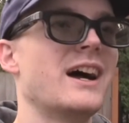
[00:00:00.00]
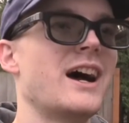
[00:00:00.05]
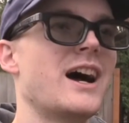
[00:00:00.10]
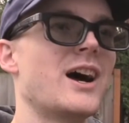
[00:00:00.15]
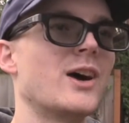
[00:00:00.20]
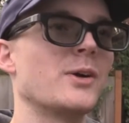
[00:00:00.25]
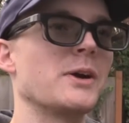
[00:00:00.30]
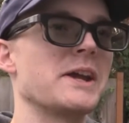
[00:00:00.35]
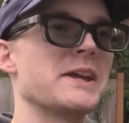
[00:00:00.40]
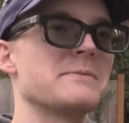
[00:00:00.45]

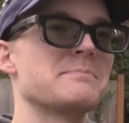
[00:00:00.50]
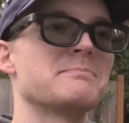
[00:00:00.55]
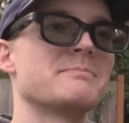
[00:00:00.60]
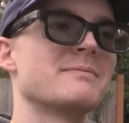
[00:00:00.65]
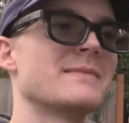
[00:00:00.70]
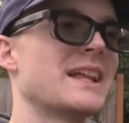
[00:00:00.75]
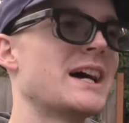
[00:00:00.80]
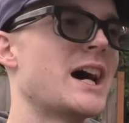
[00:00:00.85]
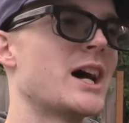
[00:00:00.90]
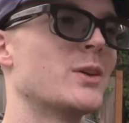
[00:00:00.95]
All right,
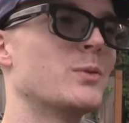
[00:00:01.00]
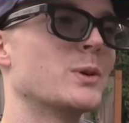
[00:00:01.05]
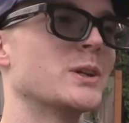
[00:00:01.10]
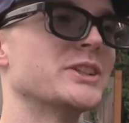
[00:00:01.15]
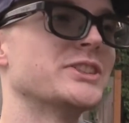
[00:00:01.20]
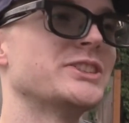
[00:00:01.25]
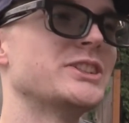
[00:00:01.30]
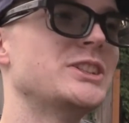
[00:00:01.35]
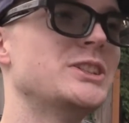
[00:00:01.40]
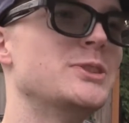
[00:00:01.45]
I don't want
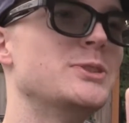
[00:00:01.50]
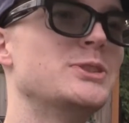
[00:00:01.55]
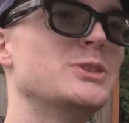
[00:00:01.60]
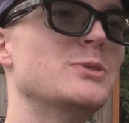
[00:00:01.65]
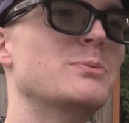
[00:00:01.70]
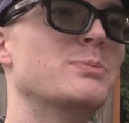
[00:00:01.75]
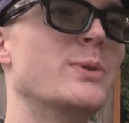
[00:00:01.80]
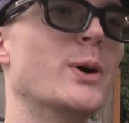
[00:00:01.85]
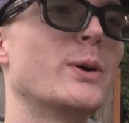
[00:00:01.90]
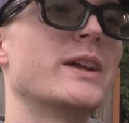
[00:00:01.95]
to see
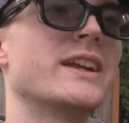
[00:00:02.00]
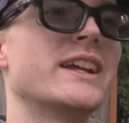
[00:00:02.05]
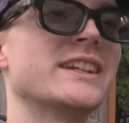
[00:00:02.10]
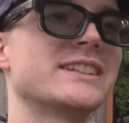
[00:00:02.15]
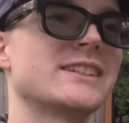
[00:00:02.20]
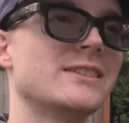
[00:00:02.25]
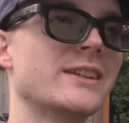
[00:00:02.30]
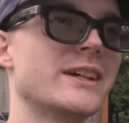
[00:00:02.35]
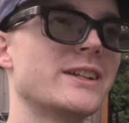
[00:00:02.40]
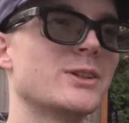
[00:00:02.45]
YouTube broken
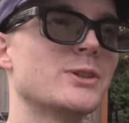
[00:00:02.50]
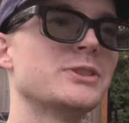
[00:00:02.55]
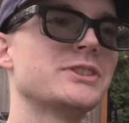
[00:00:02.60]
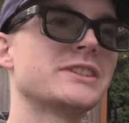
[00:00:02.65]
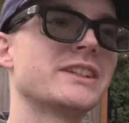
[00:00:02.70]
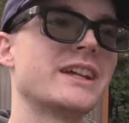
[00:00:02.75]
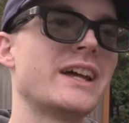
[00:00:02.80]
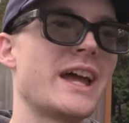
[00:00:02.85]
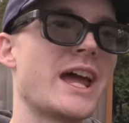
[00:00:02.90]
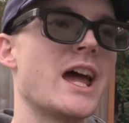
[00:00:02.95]

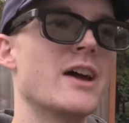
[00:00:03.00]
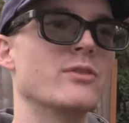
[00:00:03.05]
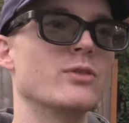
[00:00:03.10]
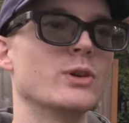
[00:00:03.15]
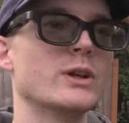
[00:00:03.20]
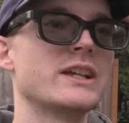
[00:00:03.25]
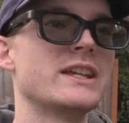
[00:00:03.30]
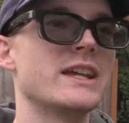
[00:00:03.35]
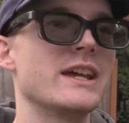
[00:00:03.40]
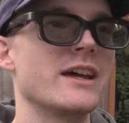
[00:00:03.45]
escalators
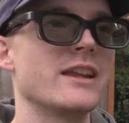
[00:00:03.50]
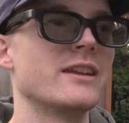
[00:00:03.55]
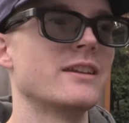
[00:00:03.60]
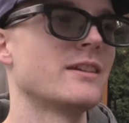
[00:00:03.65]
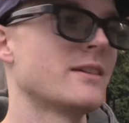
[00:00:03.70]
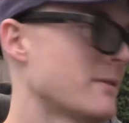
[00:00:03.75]
ever again.